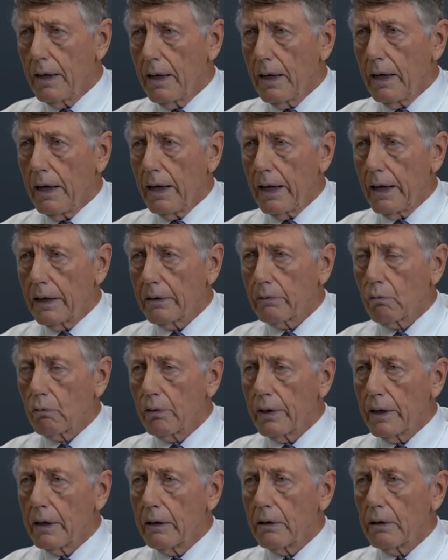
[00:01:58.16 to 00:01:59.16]
and
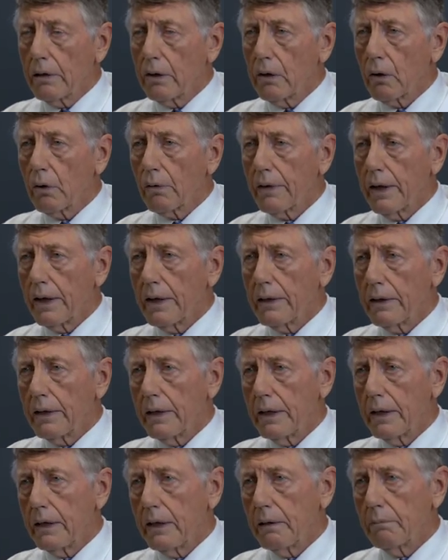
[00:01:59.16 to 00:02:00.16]
we know that
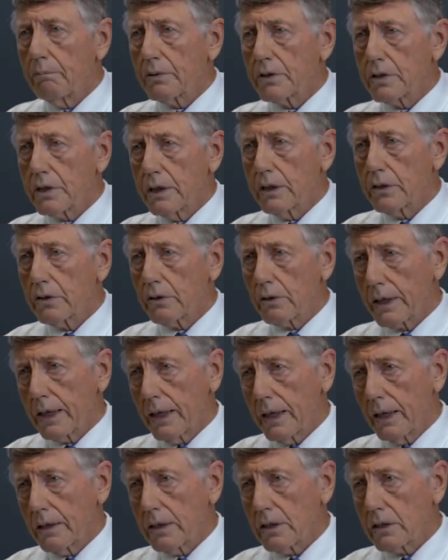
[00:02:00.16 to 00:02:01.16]
the procedure,
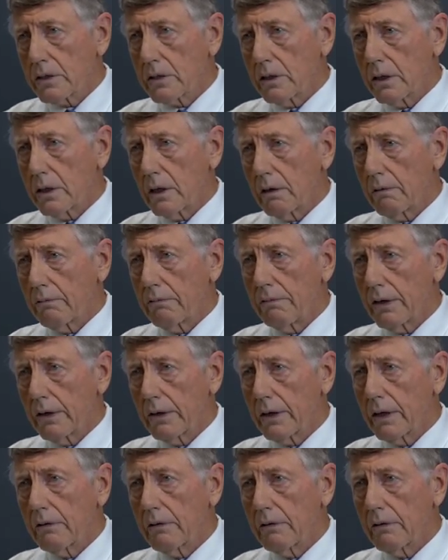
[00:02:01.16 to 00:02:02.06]
again, is very